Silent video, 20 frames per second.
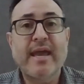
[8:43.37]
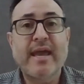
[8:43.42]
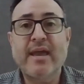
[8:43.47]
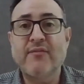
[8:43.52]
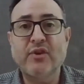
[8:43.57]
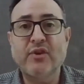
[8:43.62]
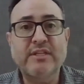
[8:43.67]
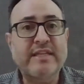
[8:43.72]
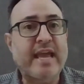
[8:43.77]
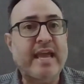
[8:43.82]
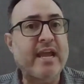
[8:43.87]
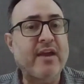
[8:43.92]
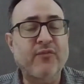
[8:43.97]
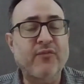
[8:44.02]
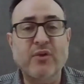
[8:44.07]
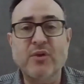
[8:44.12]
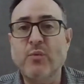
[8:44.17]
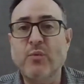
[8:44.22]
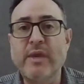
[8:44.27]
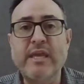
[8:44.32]
every day,
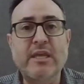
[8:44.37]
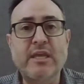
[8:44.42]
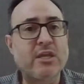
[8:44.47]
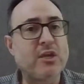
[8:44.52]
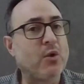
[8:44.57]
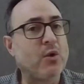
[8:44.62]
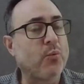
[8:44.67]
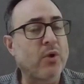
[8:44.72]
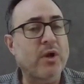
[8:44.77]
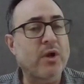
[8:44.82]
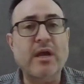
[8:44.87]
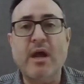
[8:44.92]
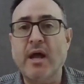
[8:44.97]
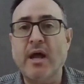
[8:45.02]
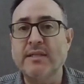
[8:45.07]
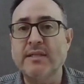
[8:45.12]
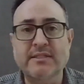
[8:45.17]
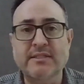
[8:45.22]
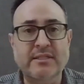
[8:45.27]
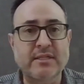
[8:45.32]
every week, you know, we're
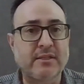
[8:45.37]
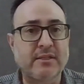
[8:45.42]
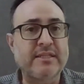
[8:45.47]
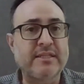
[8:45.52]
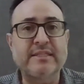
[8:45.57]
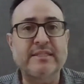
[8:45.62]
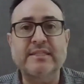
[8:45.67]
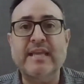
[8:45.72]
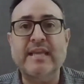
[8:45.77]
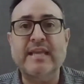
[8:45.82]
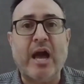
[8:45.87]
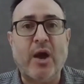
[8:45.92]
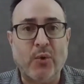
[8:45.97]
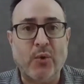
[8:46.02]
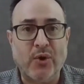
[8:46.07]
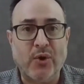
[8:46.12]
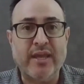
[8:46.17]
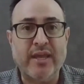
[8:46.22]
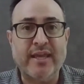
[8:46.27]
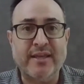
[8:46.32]
constantly
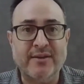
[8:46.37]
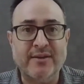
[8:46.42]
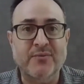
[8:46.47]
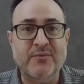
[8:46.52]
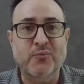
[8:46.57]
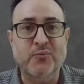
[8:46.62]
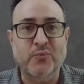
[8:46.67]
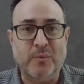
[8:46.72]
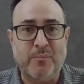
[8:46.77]
scouring